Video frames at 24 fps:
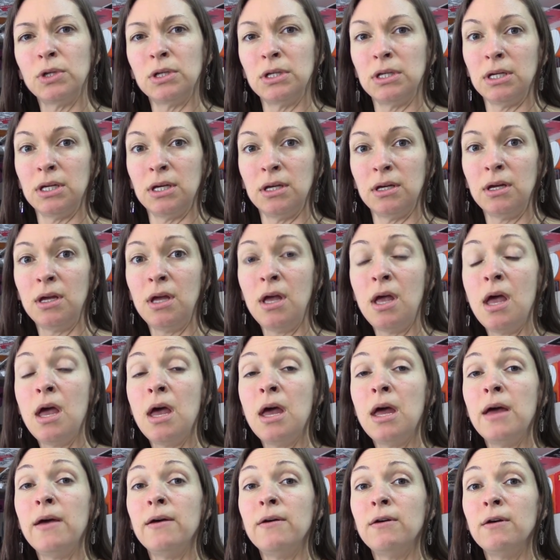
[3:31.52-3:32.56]
gonna
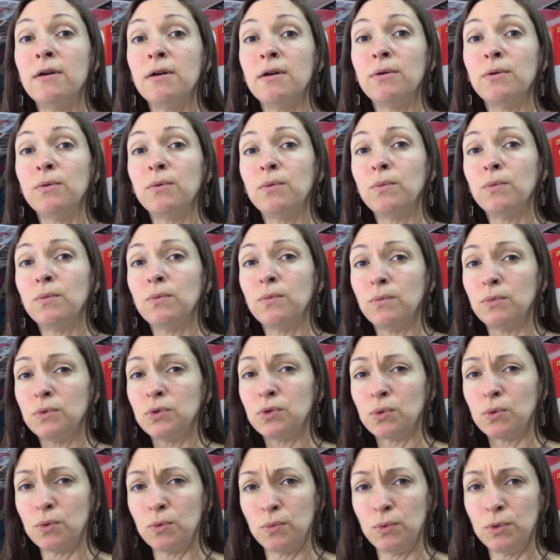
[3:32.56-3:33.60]

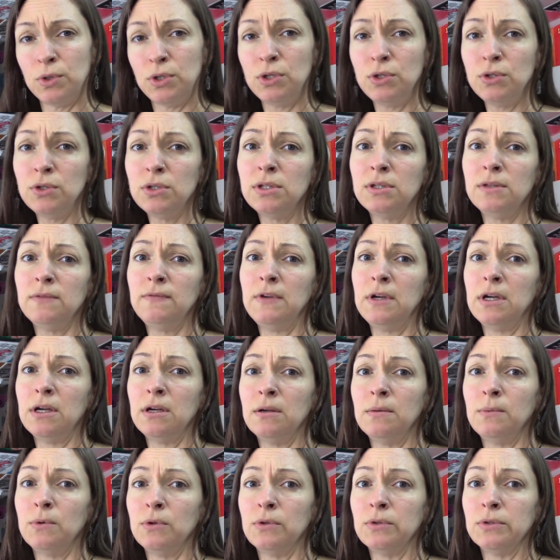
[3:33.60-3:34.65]
sort of reduce the
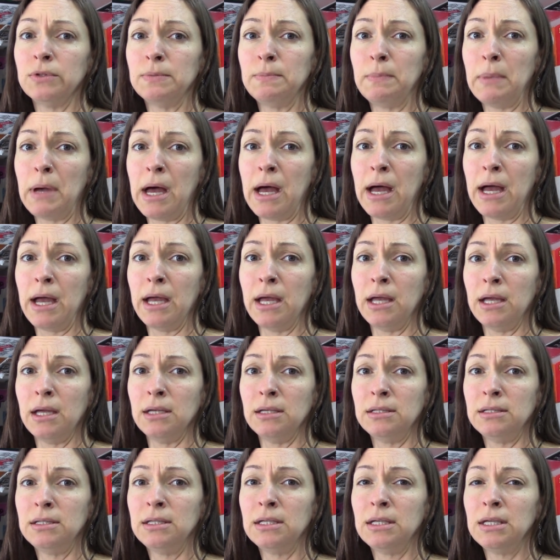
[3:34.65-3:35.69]
variables by
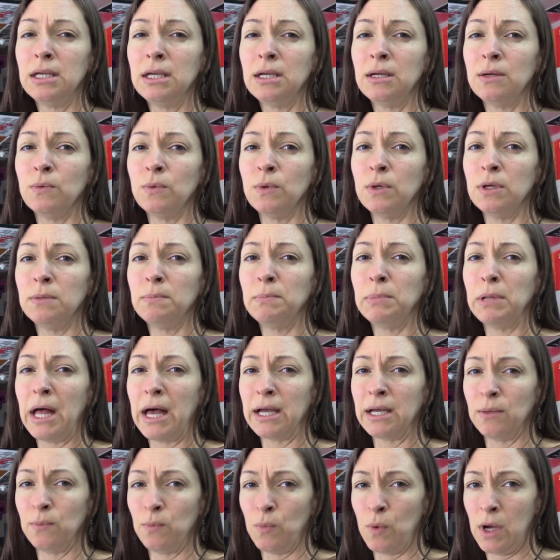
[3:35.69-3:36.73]
sticking with
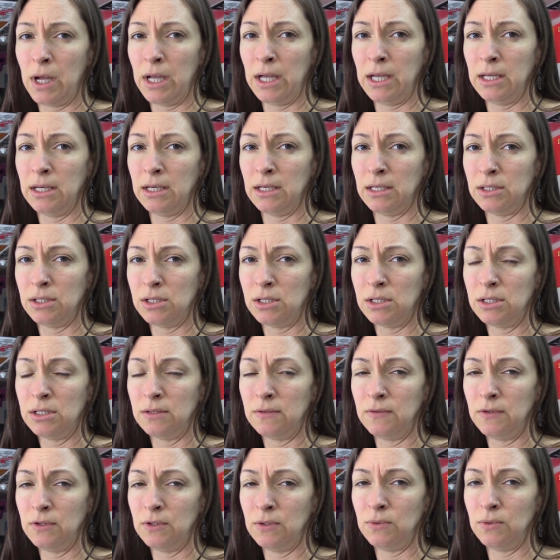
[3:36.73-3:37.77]
black and white and just a
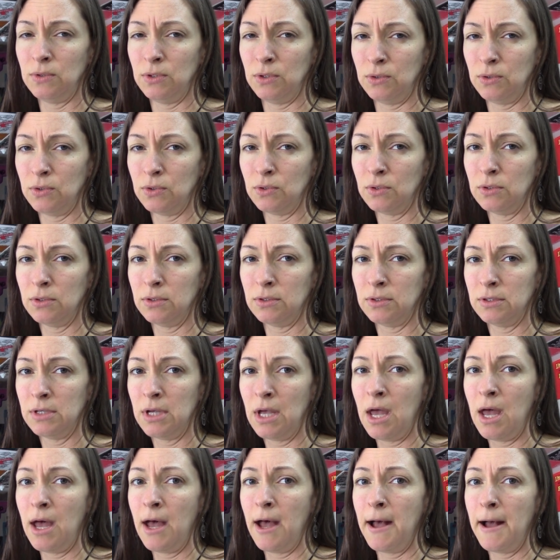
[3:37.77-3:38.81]
few neutrals
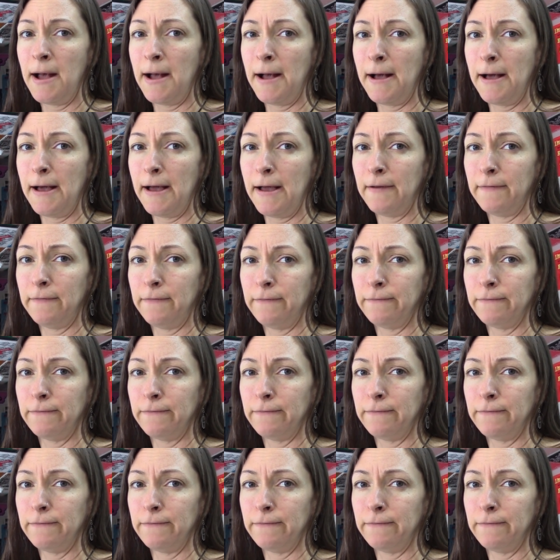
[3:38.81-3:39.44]
at